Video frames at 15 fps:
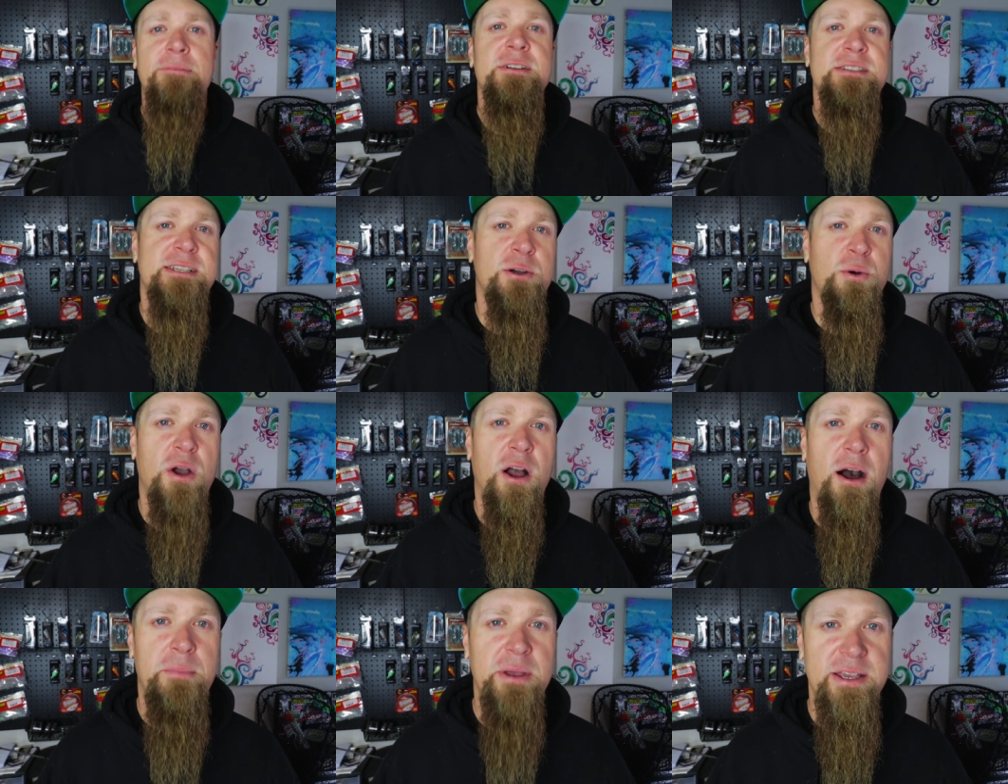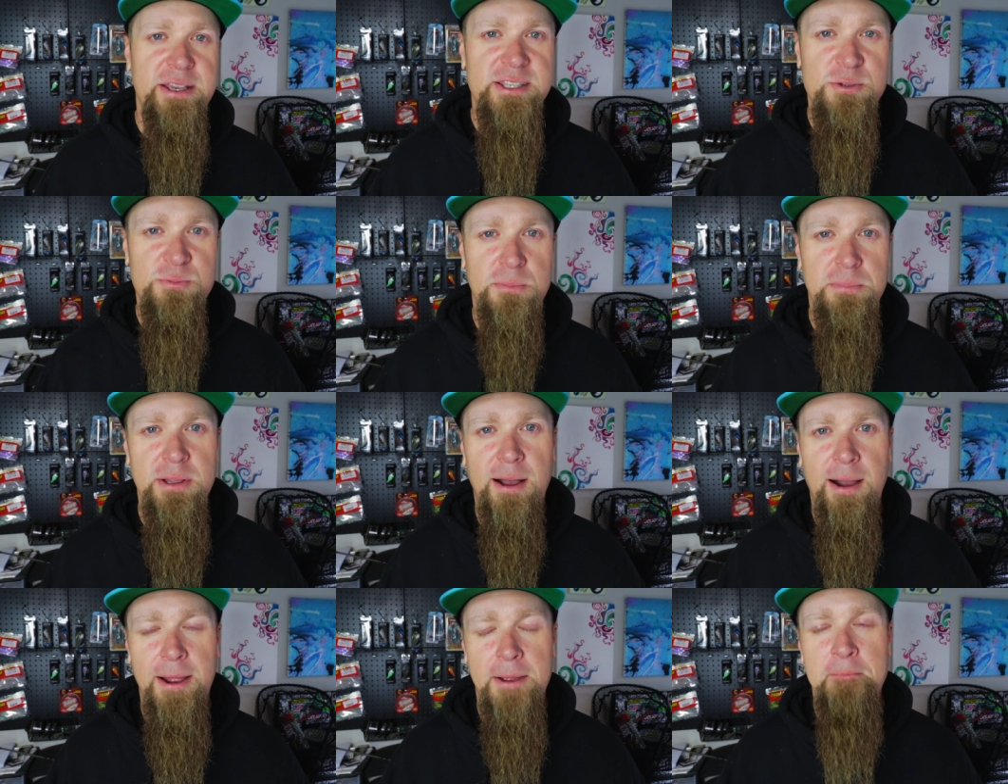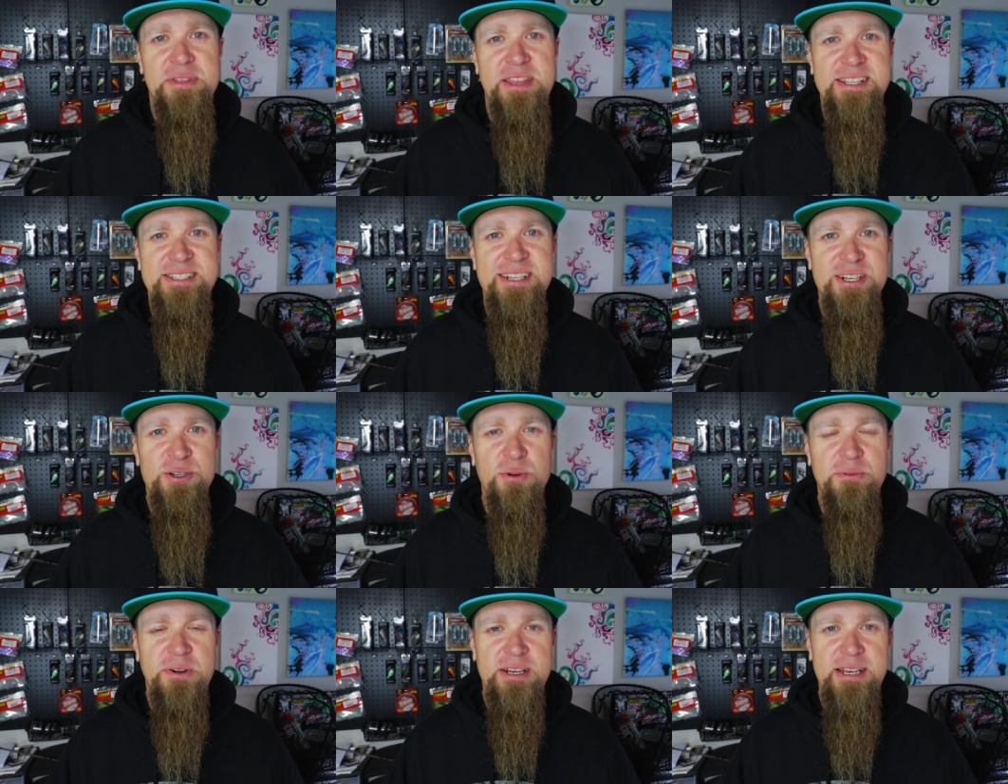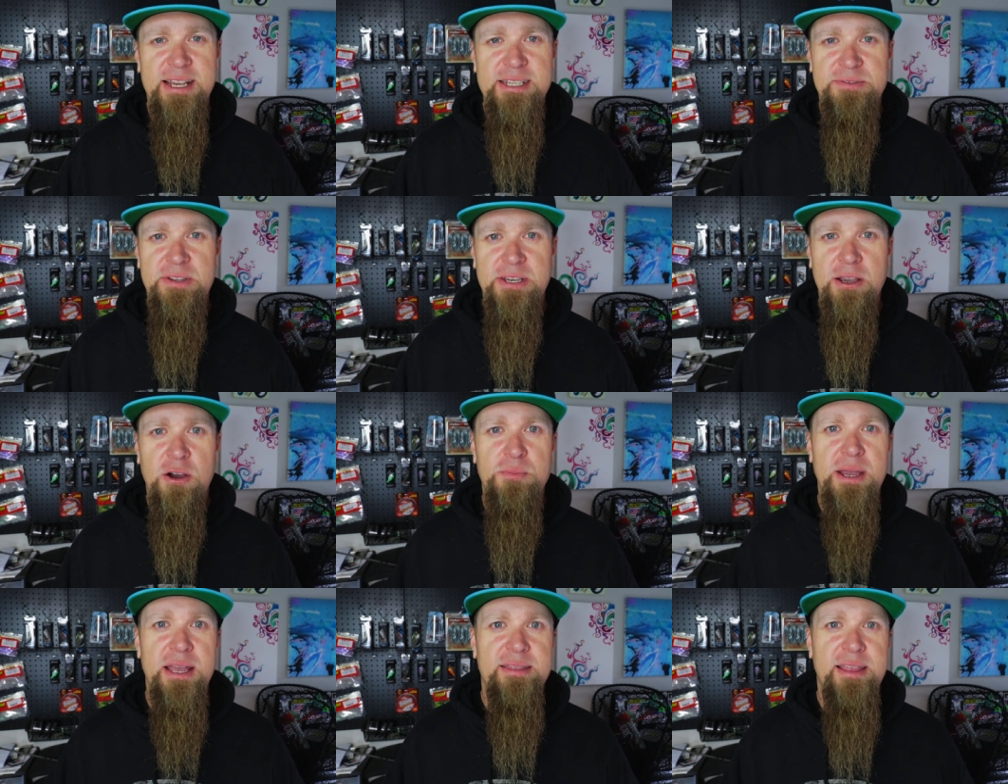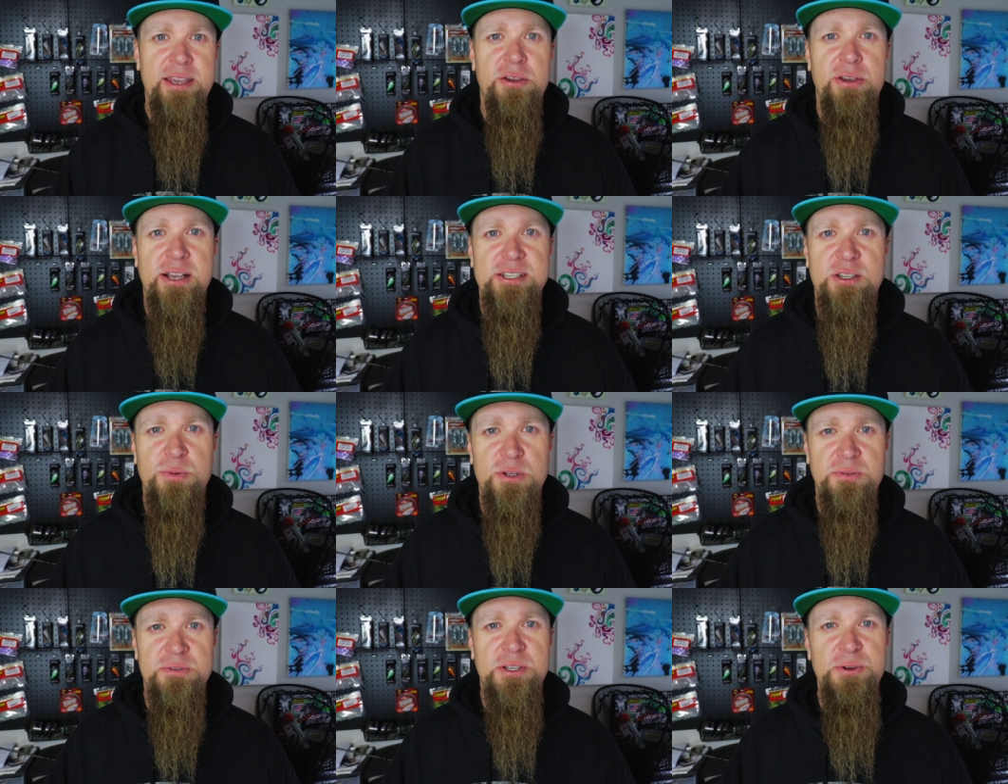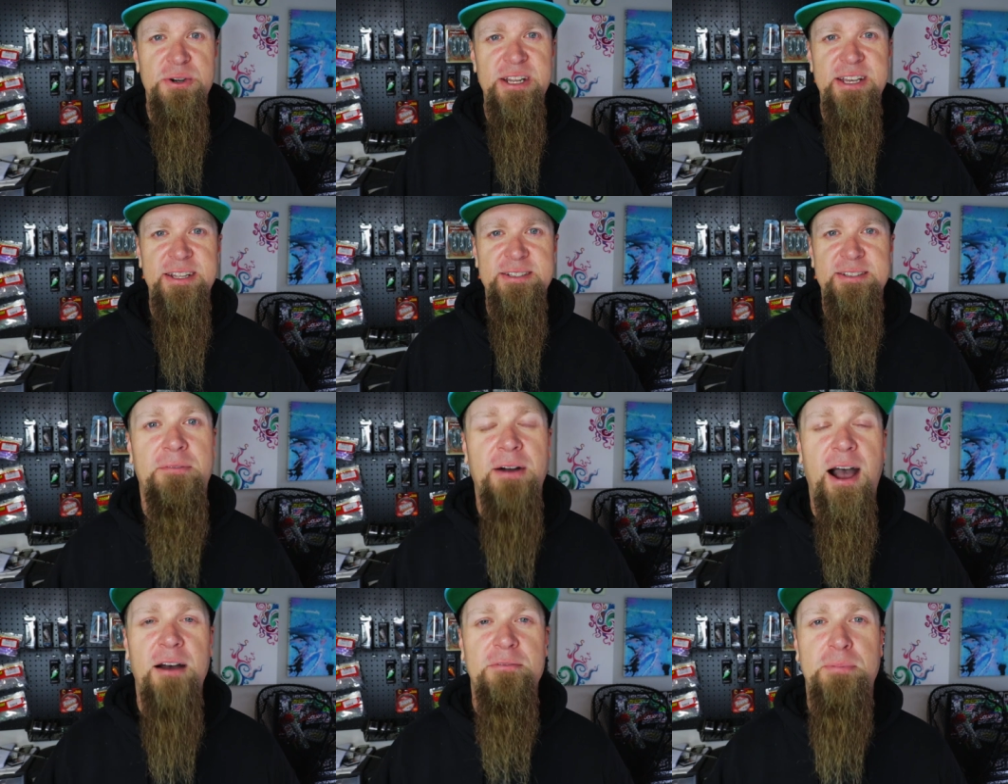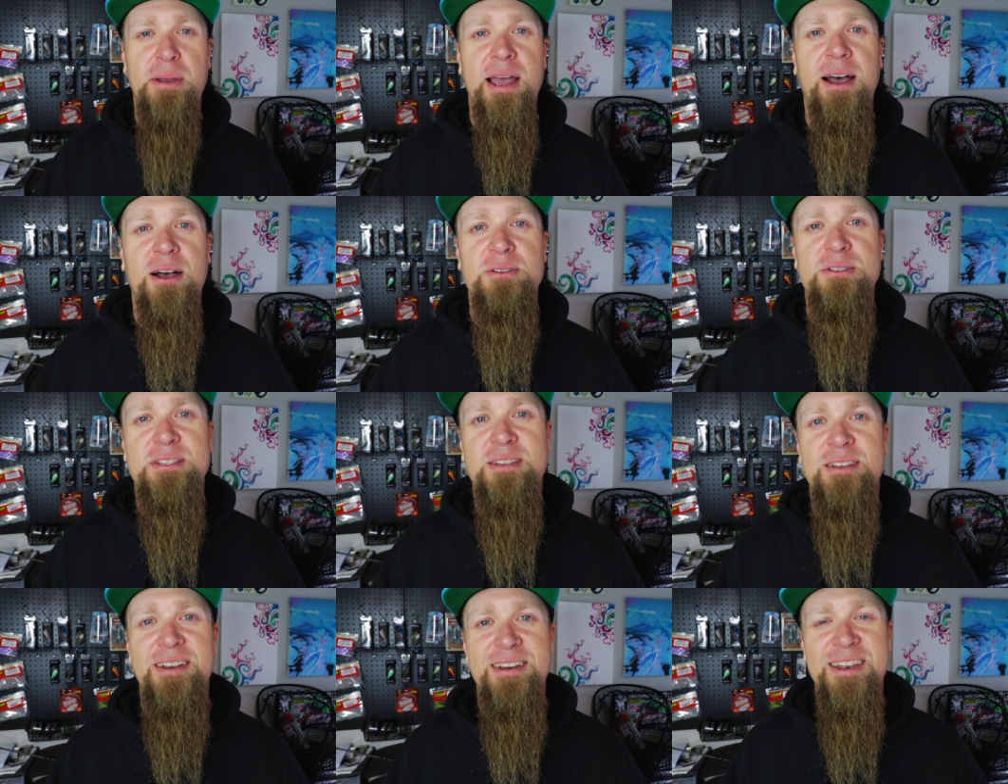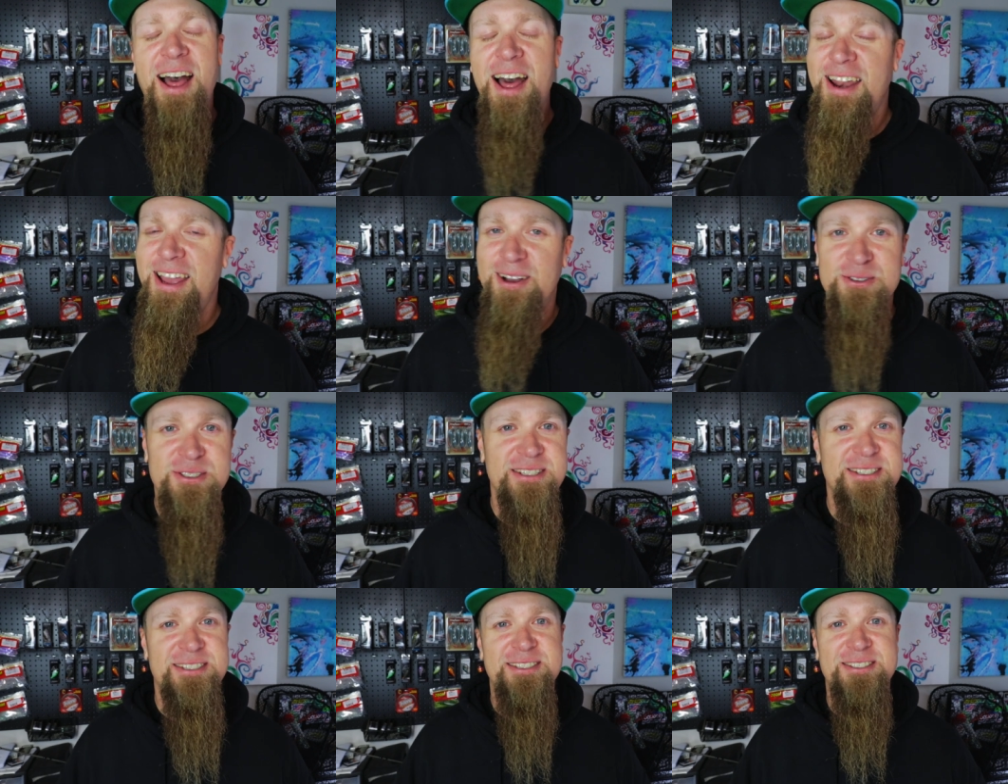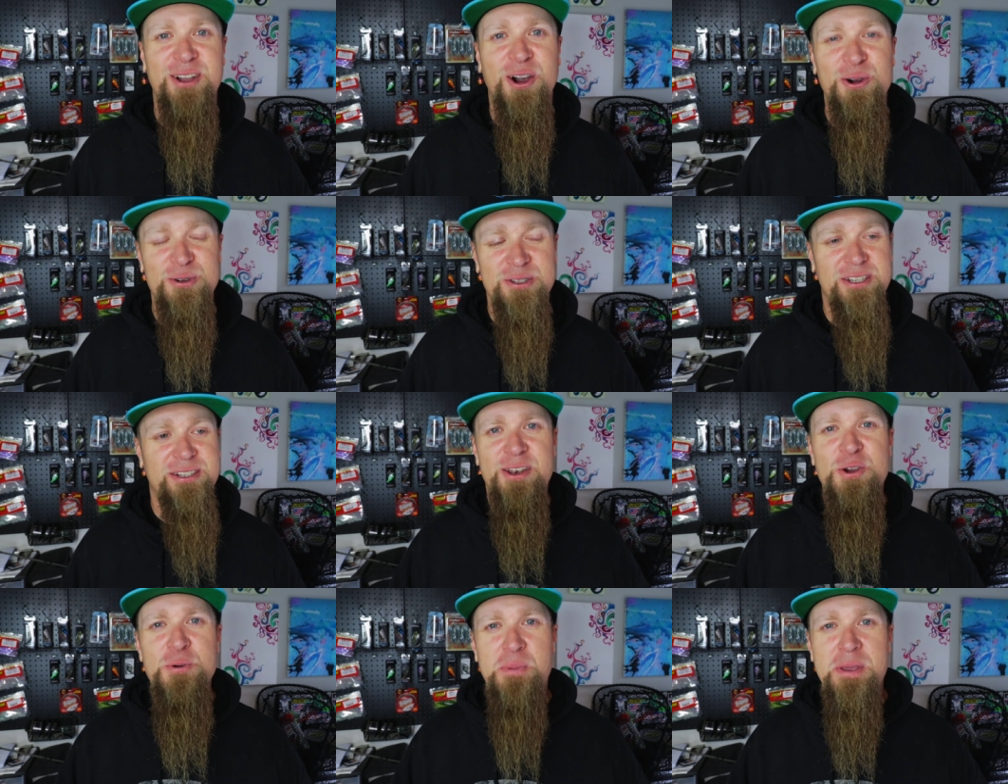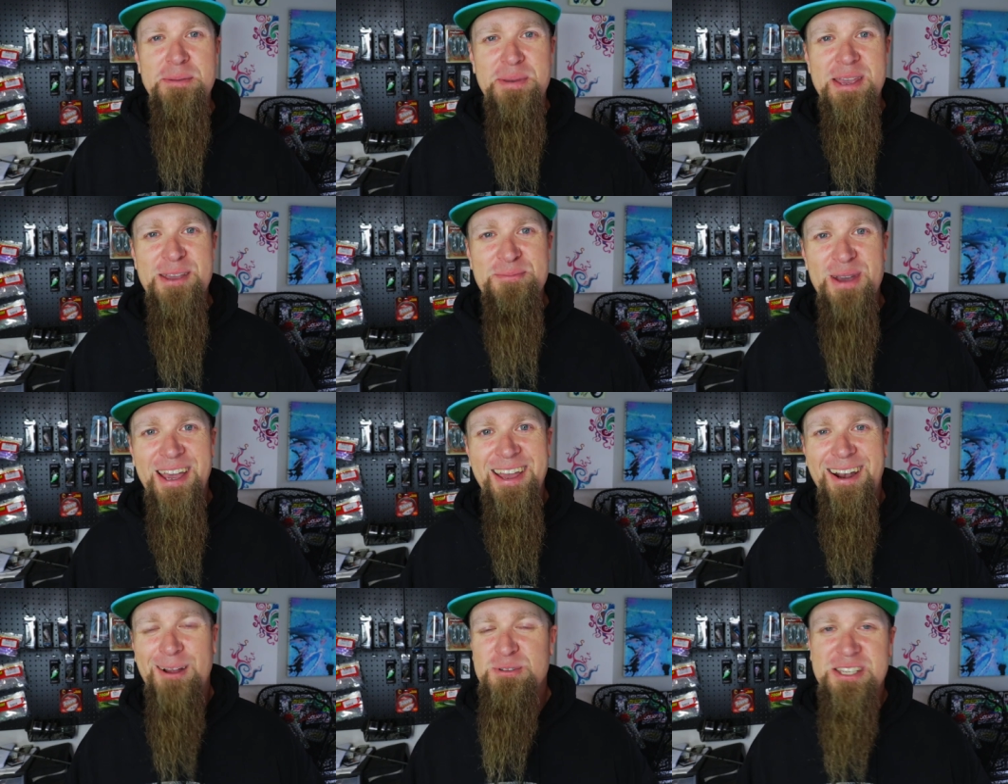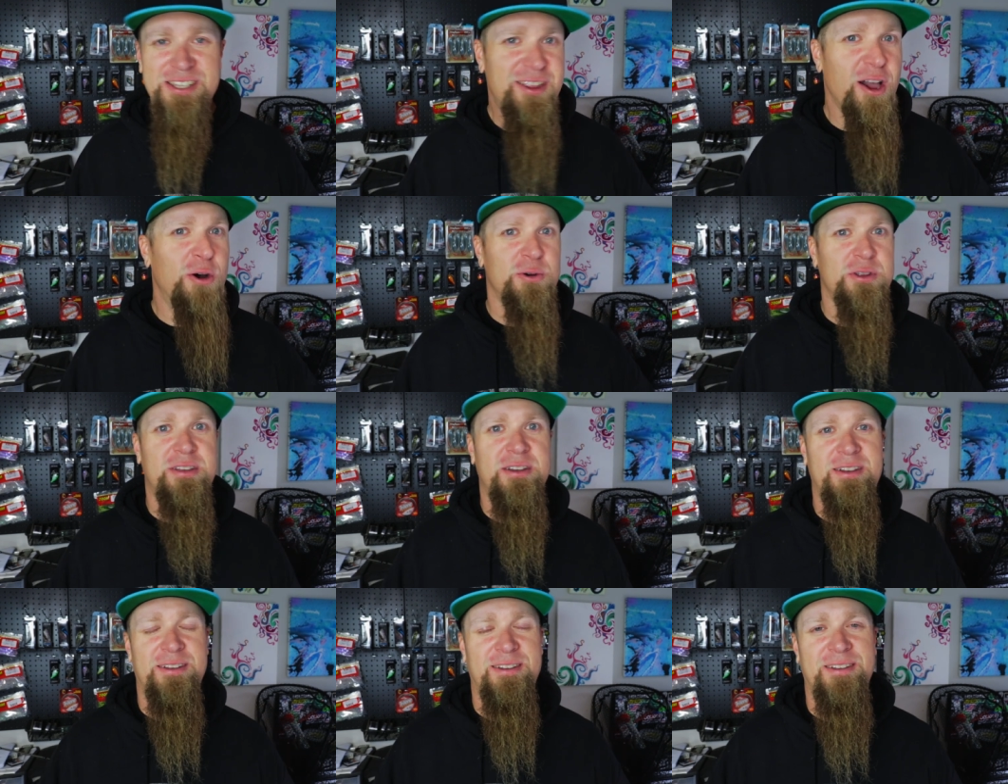Every single comment gets a reply. But that's gonna do it for today's video, man. Thank you guys so much for tuning in. 5 pounds, 9 ounces, stoked. New PB, man, I'm stoked.